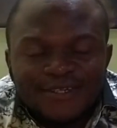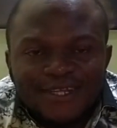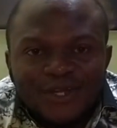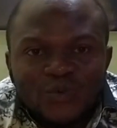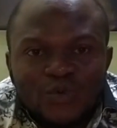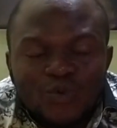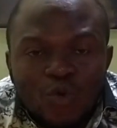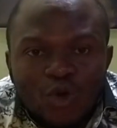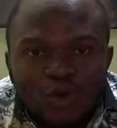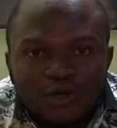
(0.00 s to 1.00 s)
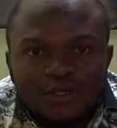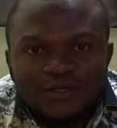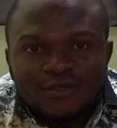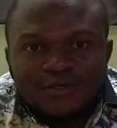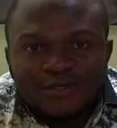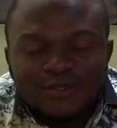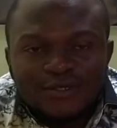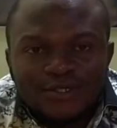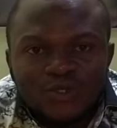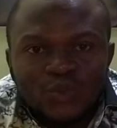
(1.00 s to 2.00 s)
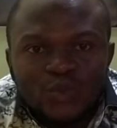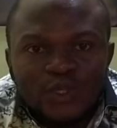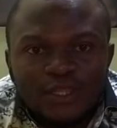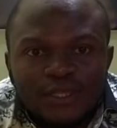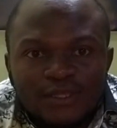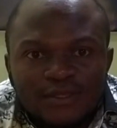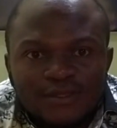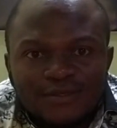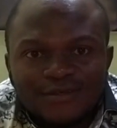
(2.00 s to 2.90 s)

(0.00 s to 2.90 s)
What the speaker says: that we walk, we think,